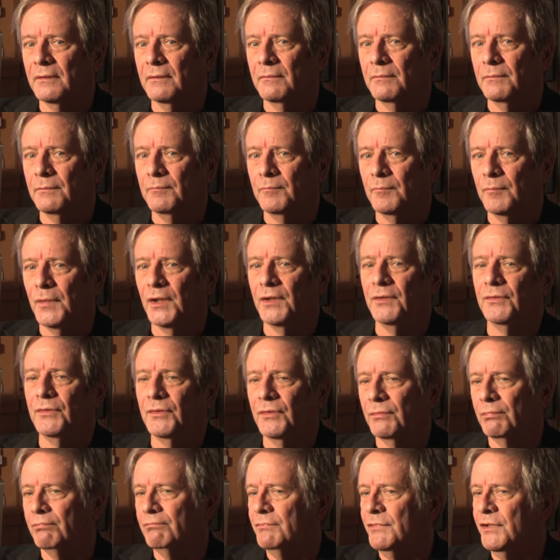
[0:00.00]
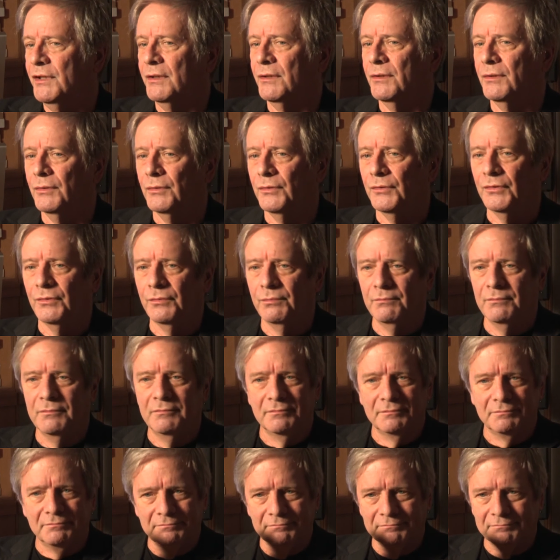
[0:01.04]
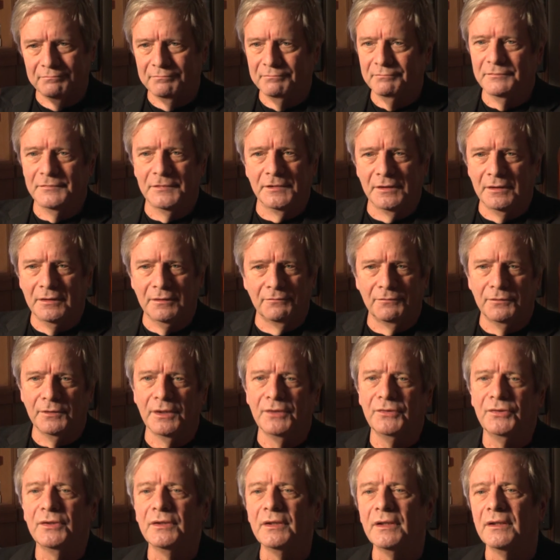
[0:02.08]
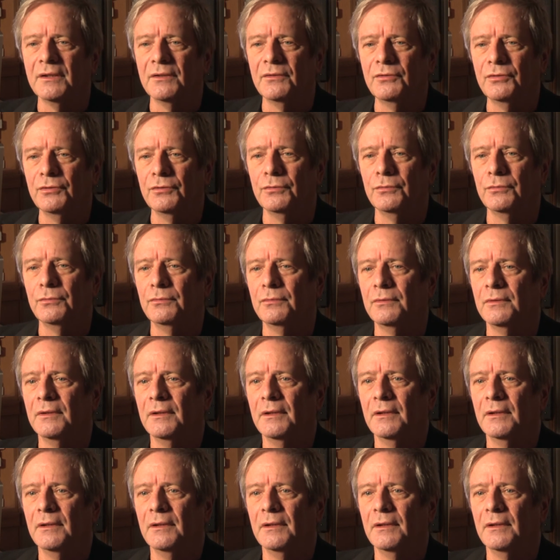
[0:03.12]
months, years of listening to